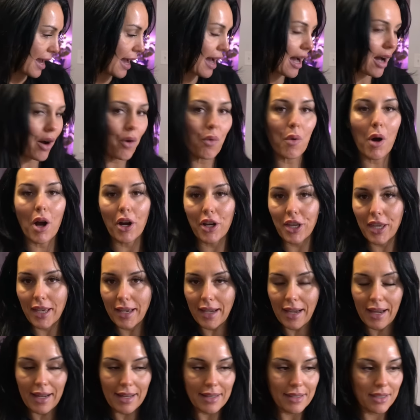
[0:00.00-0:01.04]
How are you
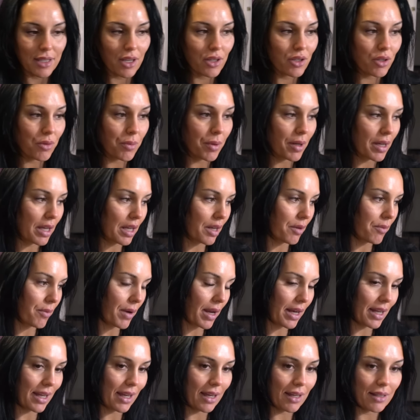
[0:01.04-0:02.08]
guys? So we're getting
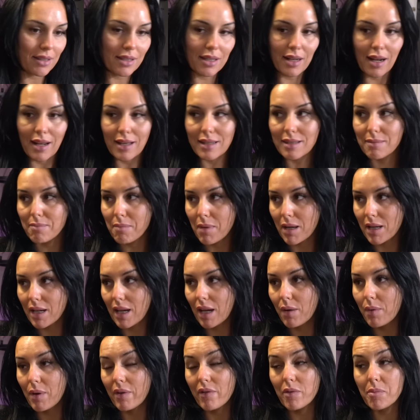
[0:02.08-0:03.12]
ready. Today is
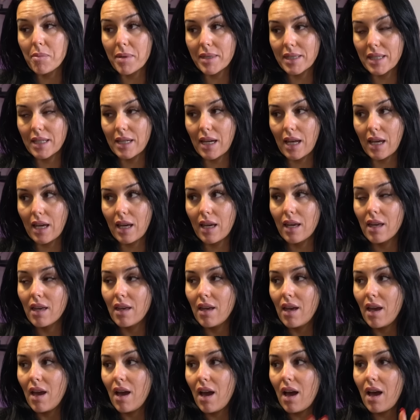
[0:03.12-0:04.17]
Monday. We have a busy day.
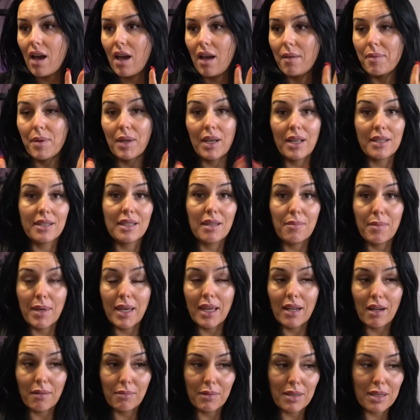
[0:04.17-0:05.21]
Um, you guys see me
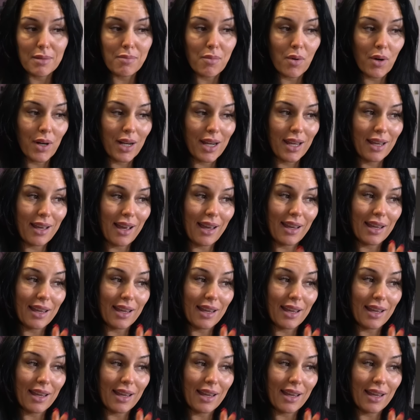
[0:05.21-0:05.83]
get up this morning.